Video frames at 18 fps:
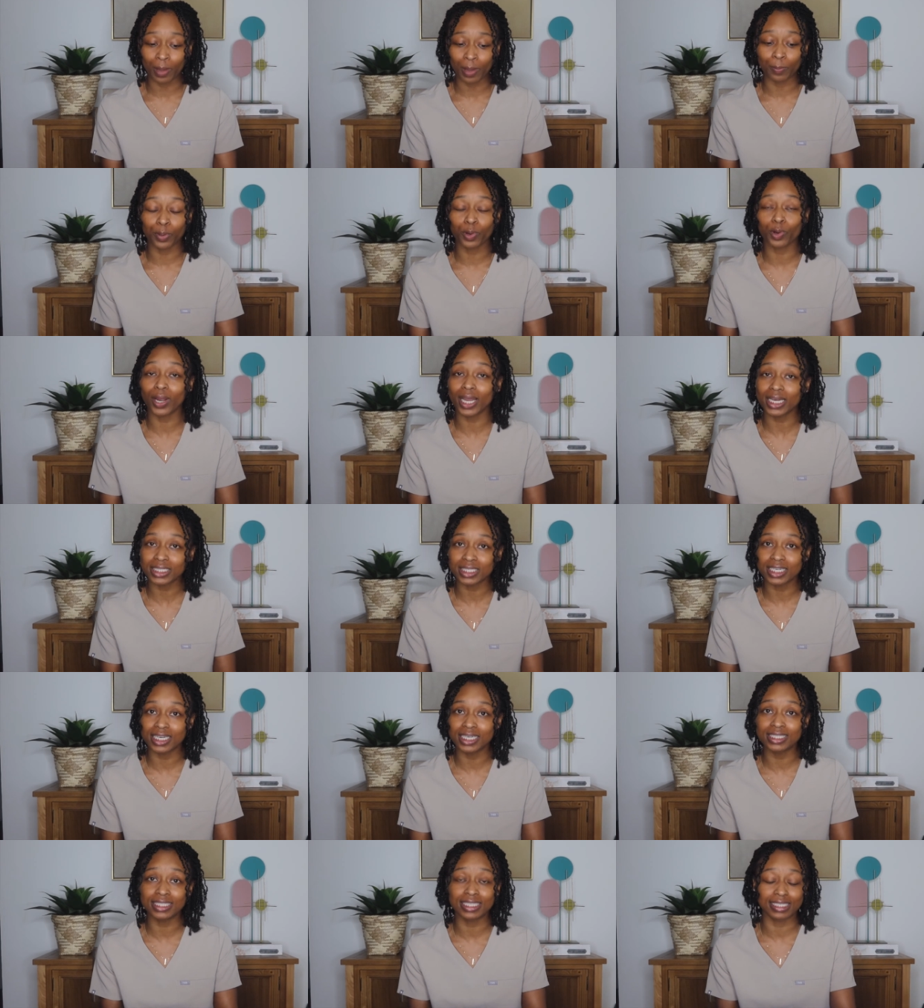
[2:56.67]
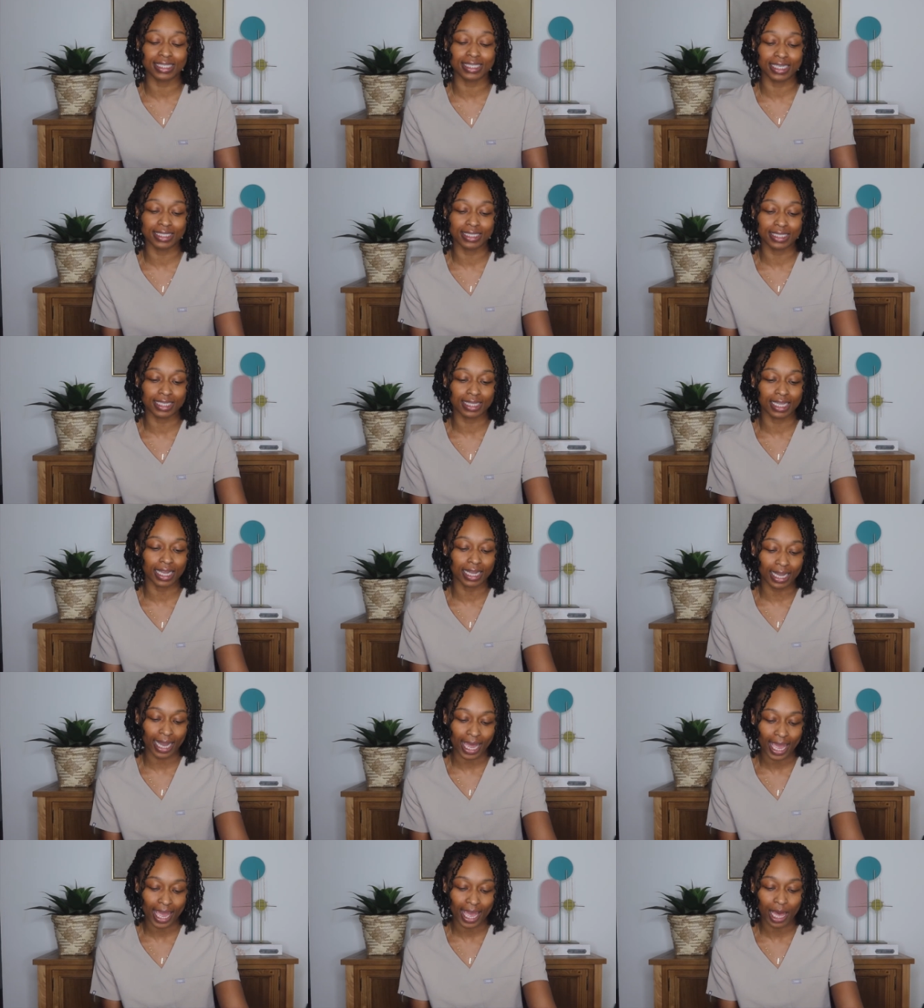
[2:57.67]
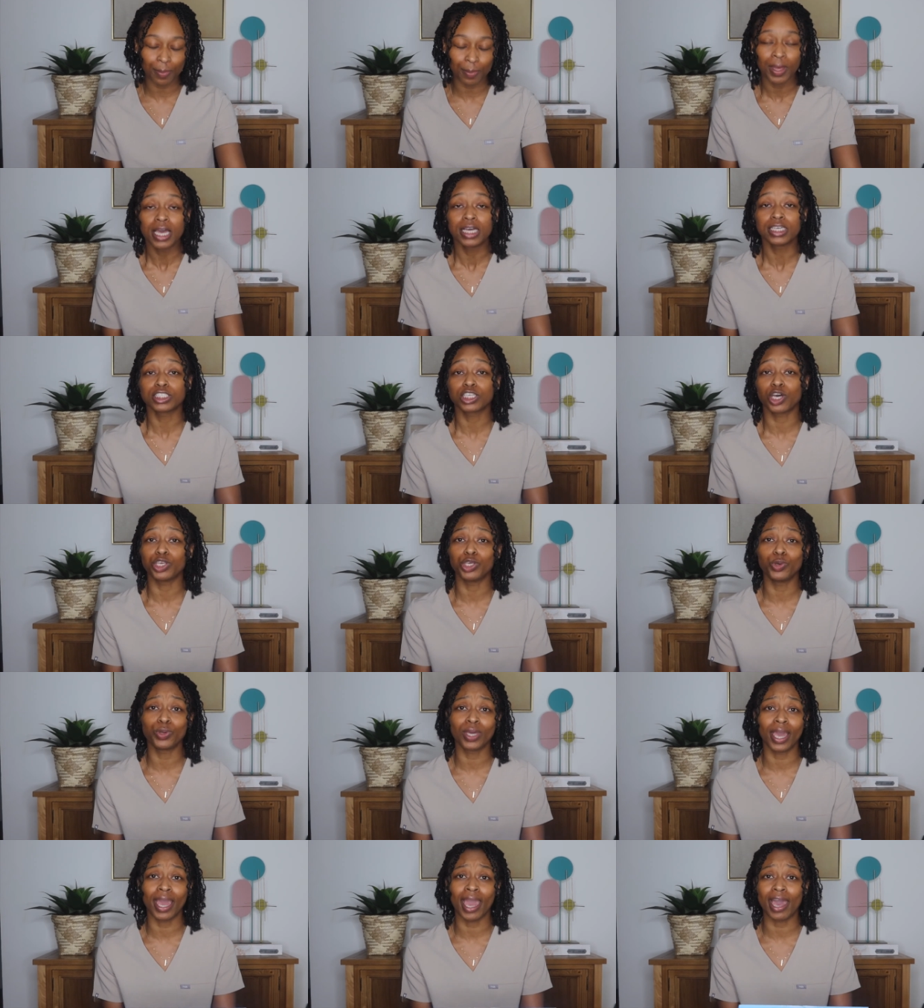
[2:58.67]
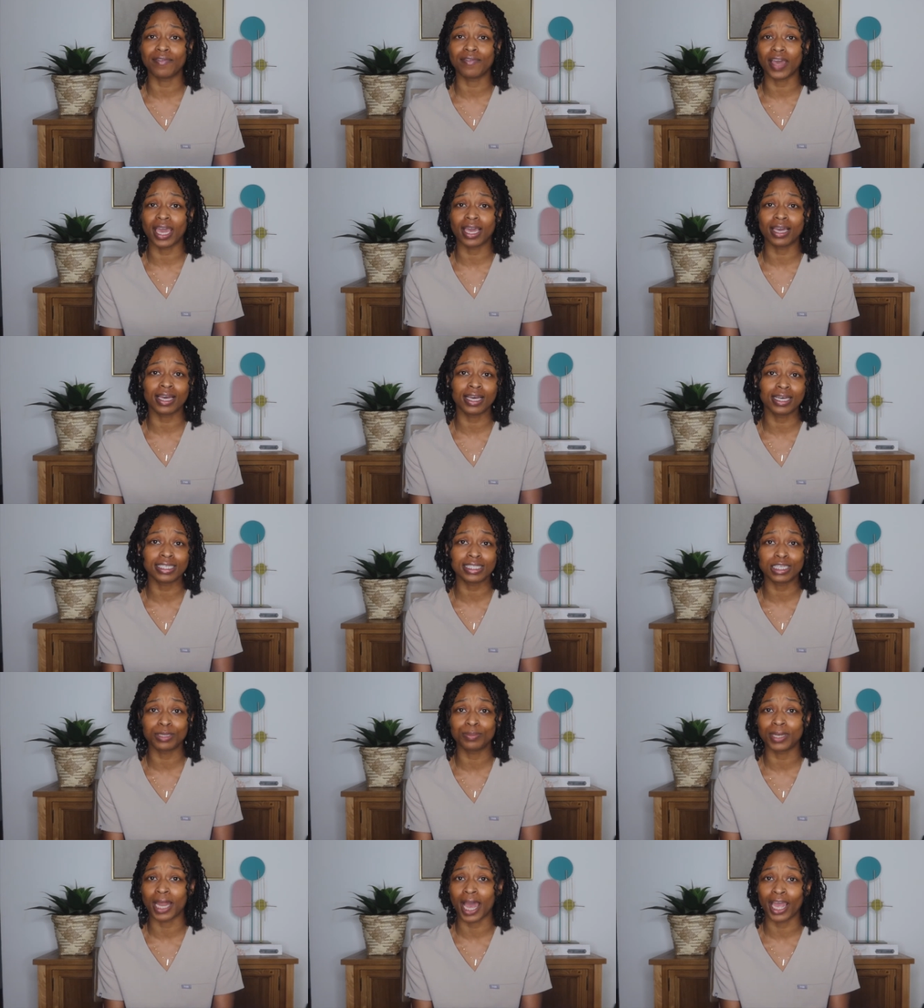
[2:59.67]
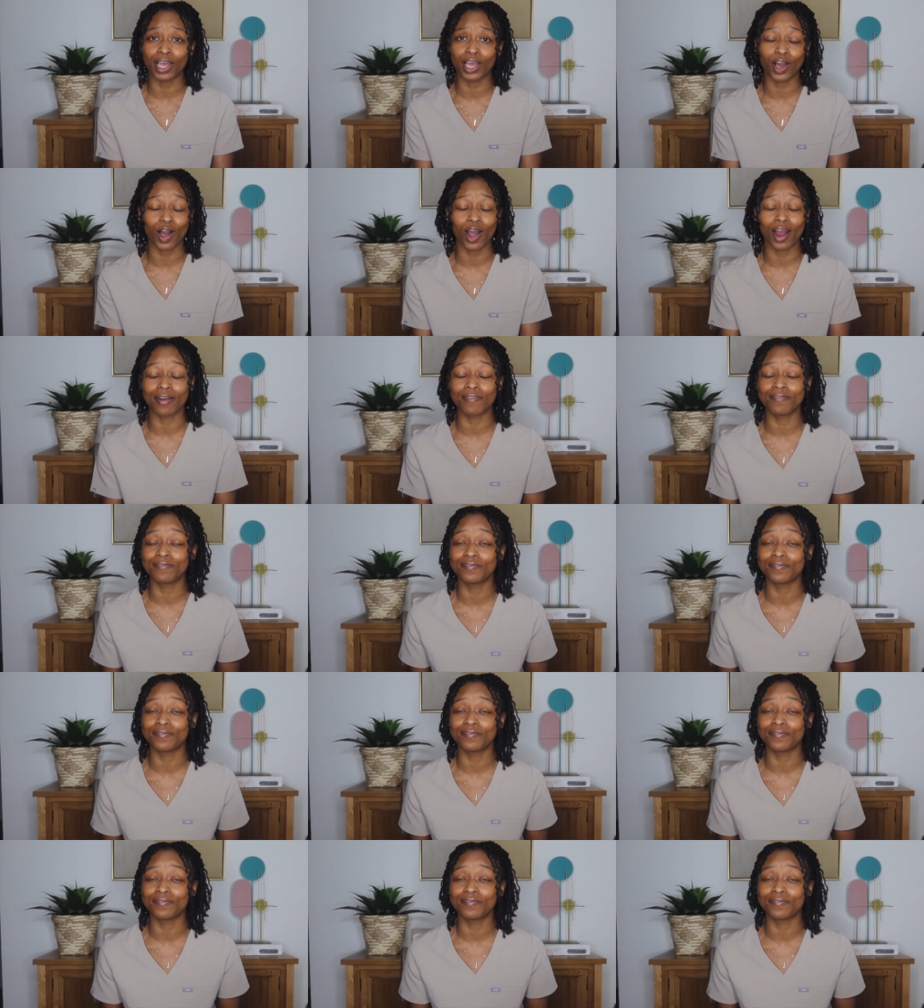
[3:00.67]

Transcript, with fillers: impression to send to the lab so you can have a custom night guard